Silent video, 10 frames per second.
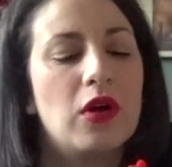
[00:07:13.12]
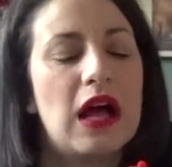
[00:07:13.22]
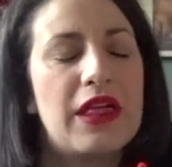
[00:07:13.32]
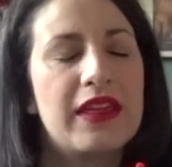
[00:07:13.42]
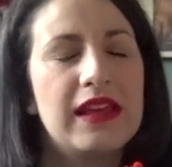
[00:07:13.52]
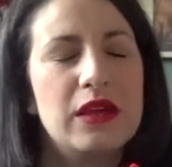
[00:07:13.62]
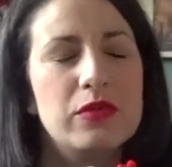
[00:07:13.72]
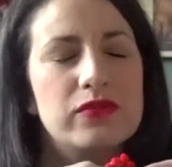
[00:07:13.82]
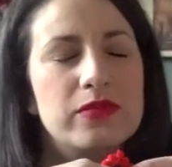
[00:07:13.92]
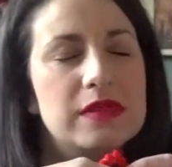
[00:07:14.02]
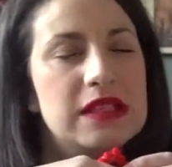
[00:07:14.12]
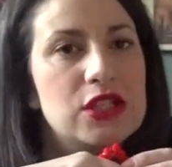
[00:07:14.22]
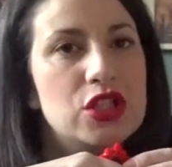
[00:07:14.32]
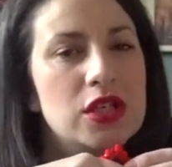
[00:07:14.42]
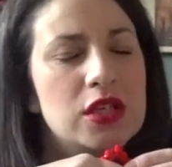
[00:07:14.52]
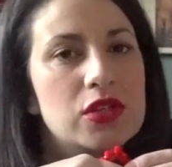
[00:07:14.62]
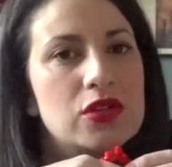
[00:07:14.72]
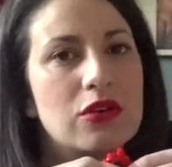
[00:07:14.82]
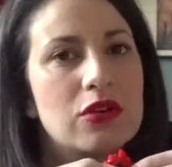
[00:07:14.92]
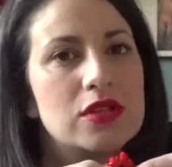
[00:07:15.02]
I think it was from this
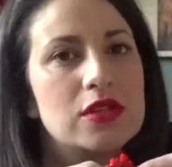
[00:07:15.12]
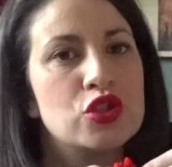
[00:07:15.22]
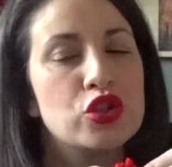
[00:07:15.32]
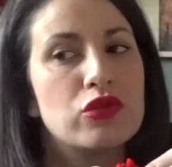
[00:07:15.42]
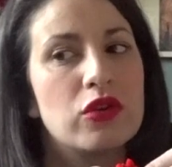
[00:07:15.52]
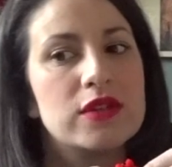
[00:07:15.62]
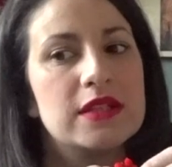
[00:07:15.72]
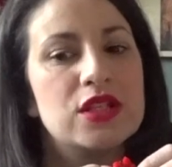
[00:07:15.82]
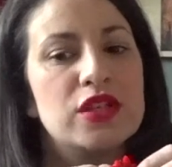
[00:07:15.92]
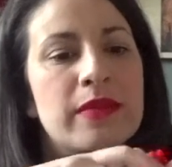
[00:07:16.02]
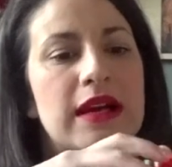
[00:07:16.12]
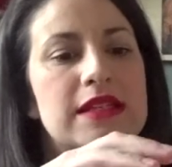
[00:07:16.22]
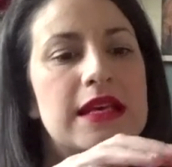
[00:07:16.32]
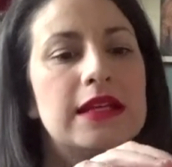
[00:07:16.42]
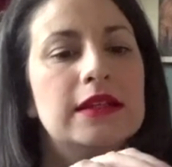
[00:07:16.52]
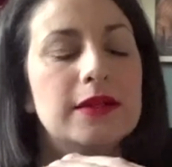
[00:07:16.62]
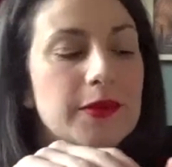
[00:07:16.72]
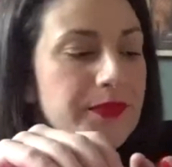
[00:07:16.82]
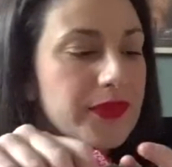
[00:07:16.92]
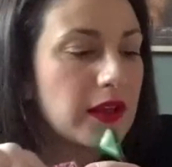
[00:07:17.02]
year's Cross Stitching magazine.
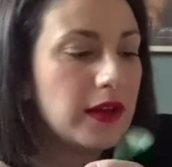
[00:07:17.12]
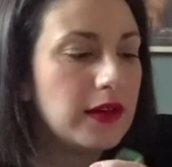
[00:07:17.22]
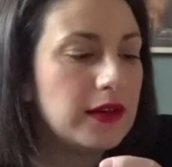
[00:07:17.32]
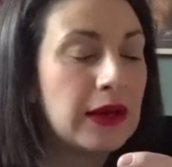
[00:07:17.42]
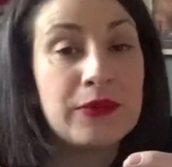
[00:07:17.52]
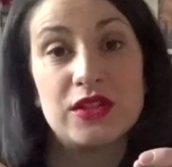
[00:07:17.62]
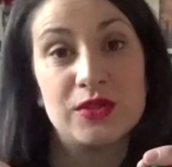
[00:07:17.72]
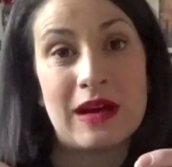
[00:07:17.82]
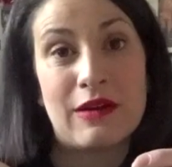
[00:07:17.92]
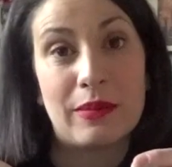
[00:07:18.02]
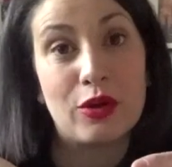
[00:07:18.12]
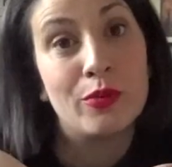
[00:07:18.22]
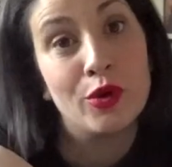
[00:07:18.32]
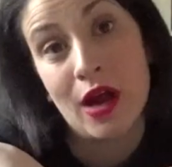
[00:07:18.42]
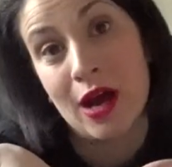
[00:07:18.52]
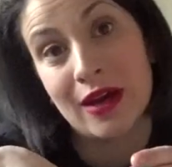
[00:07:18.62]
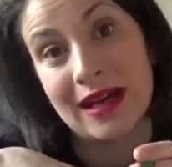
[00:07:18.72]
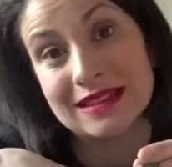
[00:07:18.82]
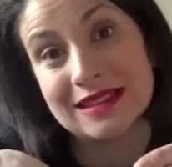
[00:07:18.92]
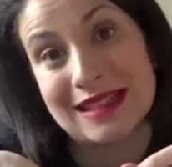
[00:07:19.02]
Now this is where I become
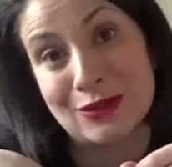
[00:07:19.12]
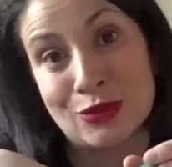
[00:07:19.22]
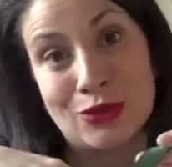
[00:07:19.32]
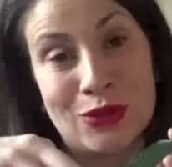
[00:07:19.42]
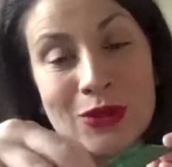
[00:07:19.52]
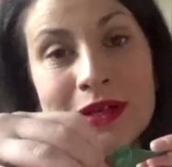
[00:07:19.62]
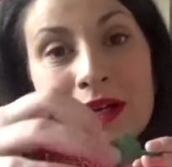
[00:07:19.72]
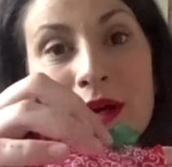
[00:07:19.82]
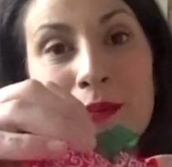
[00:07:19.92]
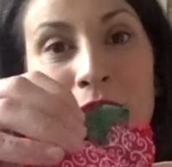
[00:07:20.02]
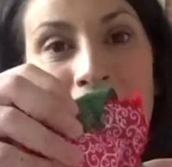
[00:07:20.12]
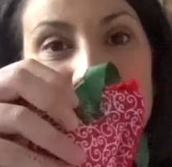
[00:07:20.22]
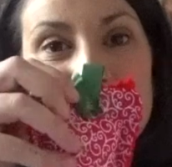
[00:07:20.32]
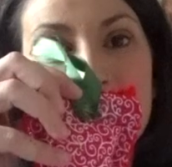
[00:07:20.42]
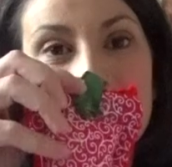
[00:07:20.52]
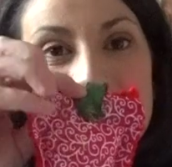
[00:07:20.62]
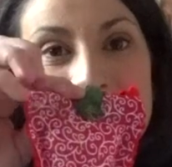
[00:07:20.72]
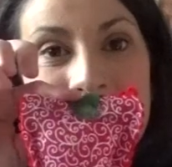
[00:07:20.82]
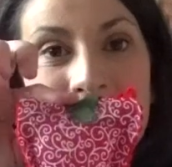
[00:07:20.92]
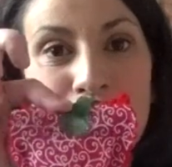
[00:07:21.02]
unorganised because I don't know. But I cheated,
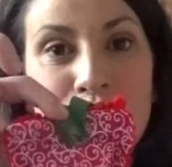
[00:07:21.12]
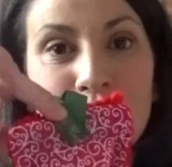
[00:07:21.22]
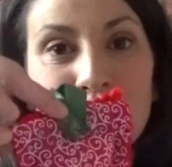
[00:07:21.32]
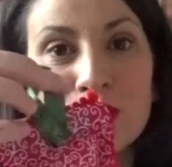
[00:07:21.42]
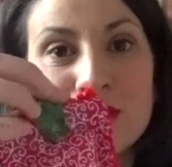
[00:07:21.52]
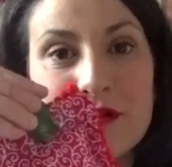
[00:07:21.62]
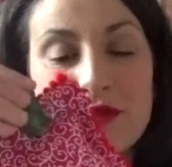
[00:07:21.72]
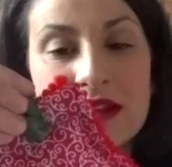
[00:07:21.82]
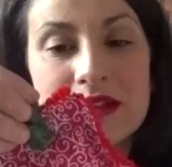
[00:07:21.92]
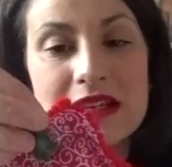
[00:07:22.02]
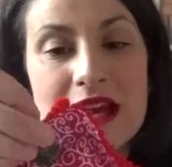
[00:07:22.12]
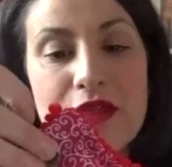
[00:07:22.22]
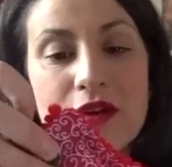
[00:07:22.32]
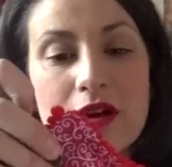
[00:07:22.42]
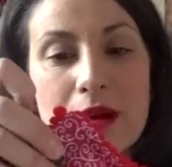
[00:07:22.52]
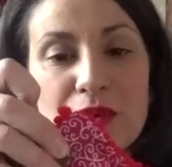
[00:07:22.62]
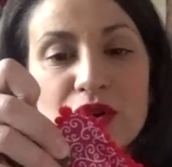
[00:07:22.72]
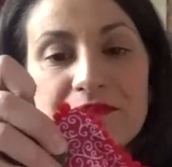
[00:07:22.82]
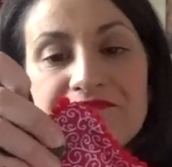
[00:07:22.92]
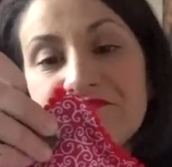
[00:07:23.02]
I hot glued everything together,
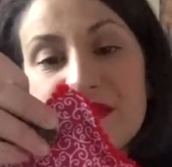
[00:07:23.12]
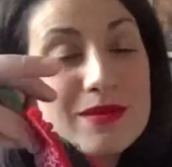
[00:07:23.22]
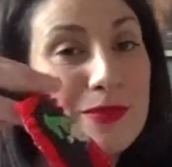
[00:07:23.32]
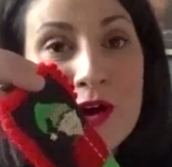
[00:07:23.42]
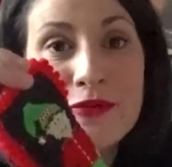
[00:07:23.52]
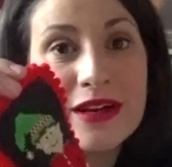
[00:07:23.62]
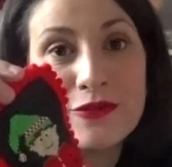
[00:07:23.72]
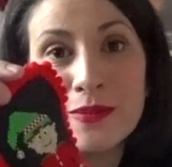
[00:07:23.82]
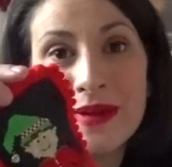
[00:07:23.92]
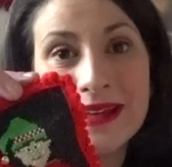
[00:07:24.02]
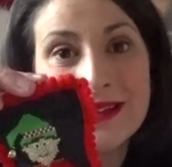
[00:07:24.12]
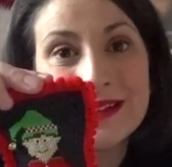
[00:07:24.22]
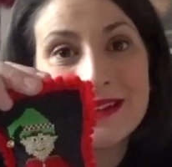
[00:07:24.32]
but it's perfect for me.